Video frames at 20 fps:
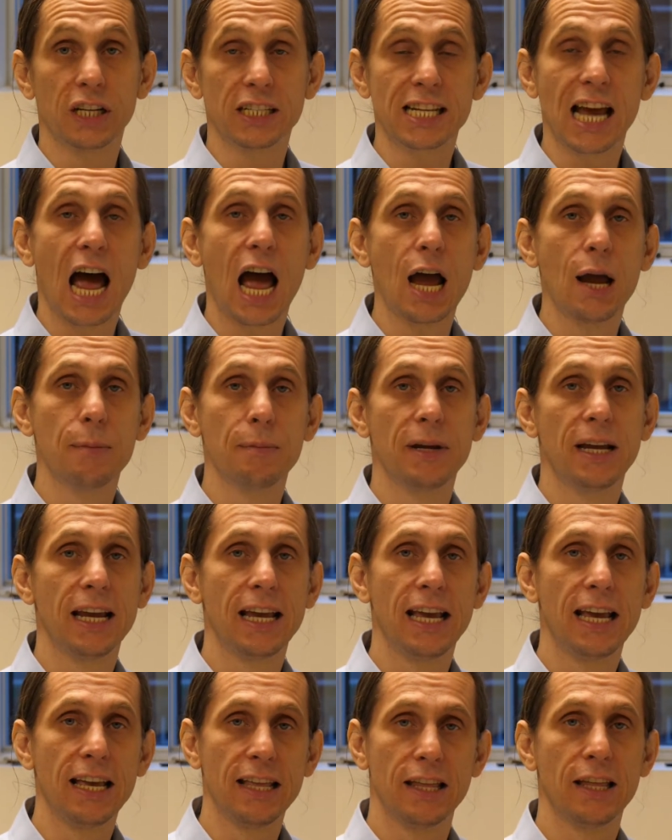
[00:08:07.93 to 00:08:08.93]
time
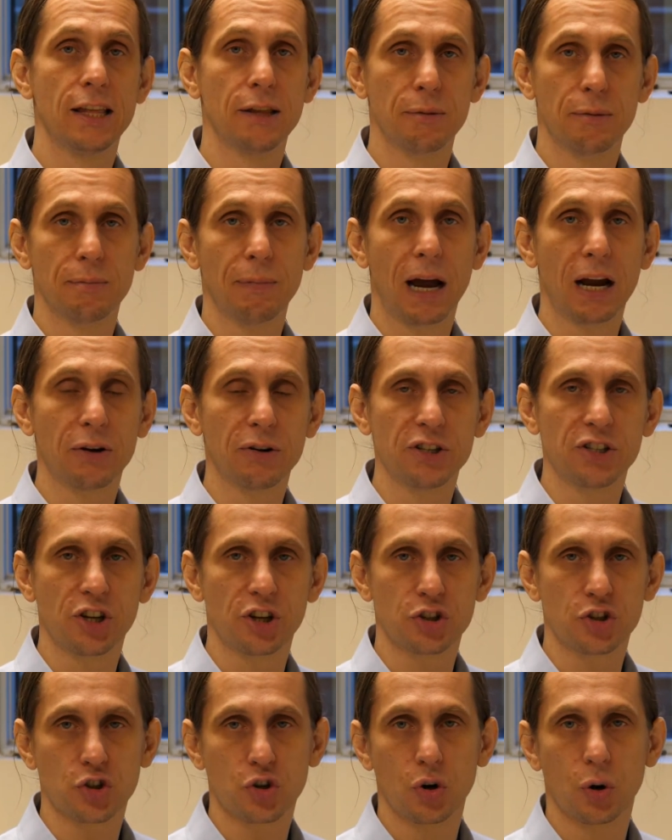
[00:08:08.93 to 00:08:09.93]
in my
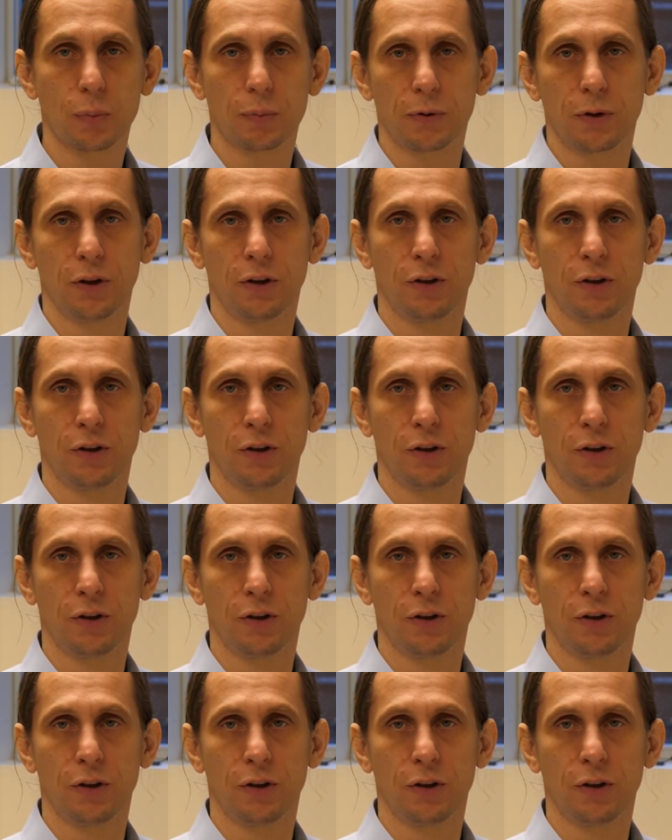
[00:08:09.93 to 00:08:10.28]
research group,